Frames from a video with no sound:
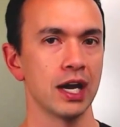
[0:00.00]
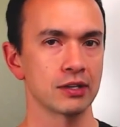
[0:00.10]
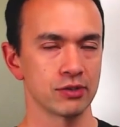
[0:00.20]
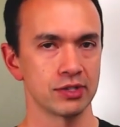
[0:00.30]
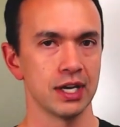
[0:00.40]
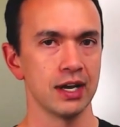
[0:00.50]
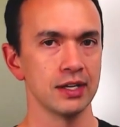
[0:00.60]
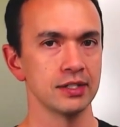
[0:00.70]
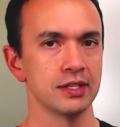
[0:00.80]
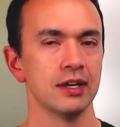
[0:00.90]

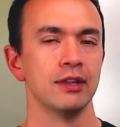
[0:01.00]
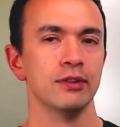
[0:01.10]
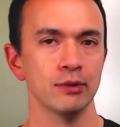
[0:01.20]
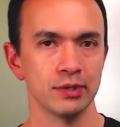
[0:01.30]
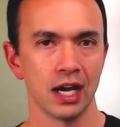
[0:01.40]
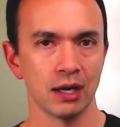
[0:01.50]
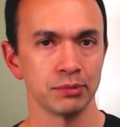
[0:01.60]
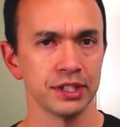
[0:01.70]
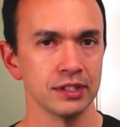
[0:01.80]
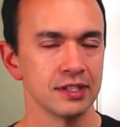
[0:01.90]
exercise those
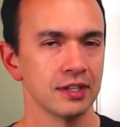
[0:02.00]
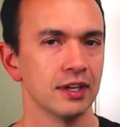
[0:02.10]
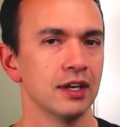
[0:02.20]
options.